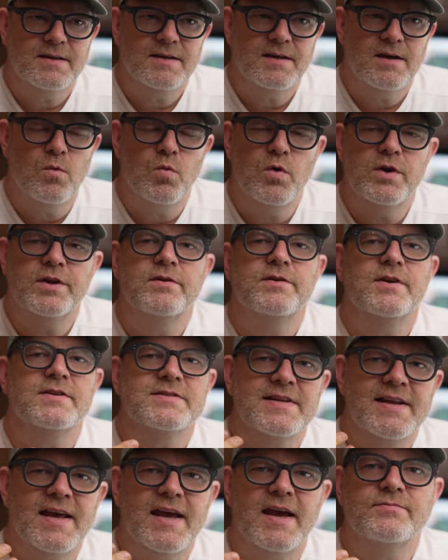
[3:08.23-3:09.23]
A window
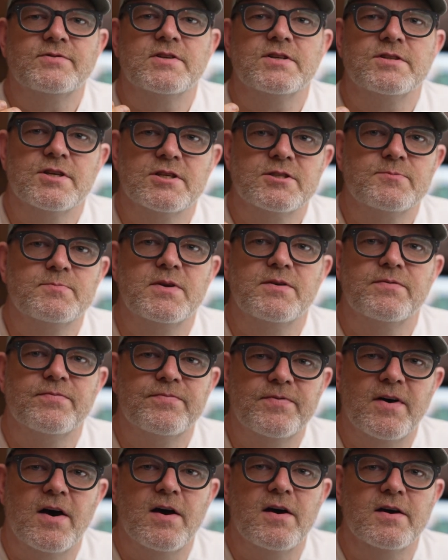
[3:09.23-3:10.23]
doesn't have to just be
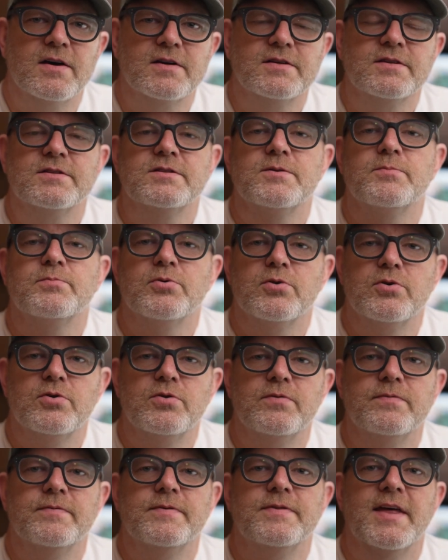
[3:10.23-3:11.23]
fogged to
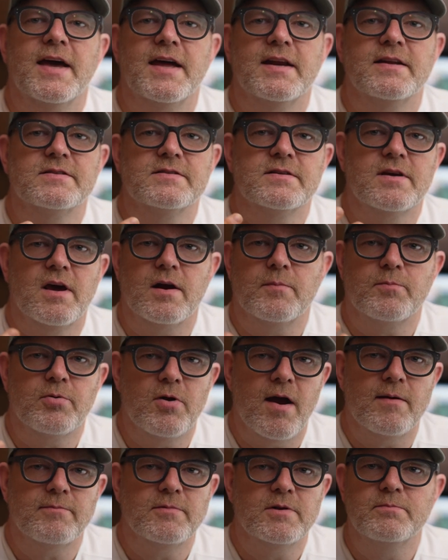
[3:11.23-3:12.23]
prove that it's got a
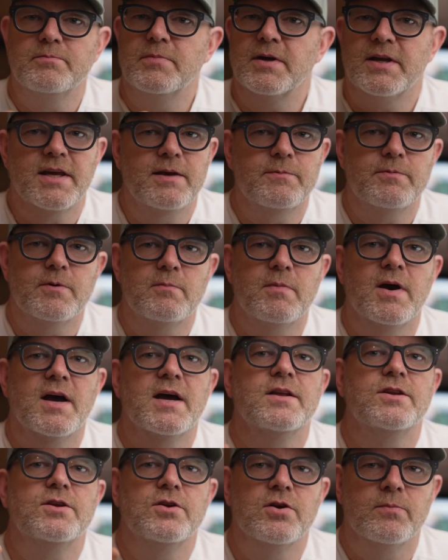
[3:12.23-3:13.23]
problem, but keep in
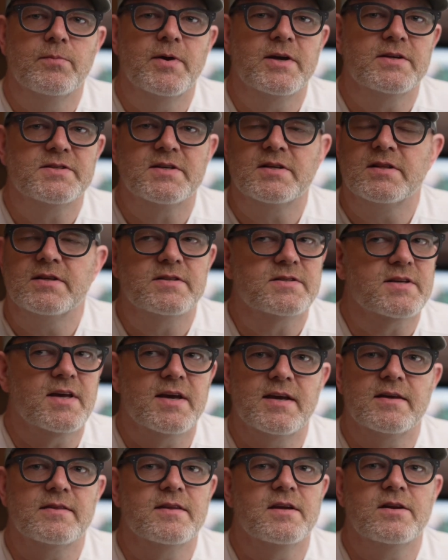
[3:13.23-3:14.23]
mind, you're basically
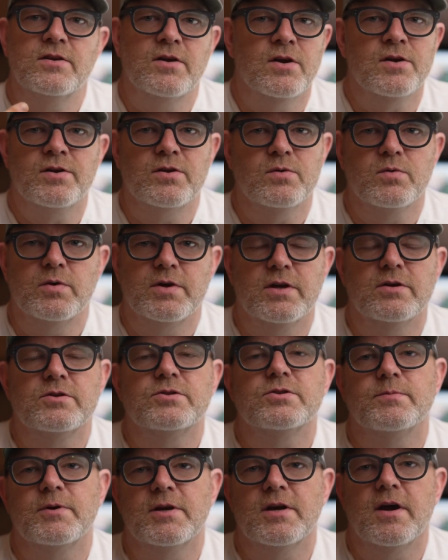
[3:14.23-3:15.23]
saying that none of the windows
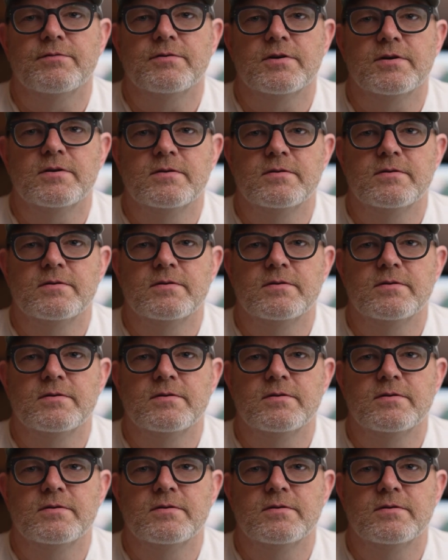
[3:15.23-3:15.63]
should be covered.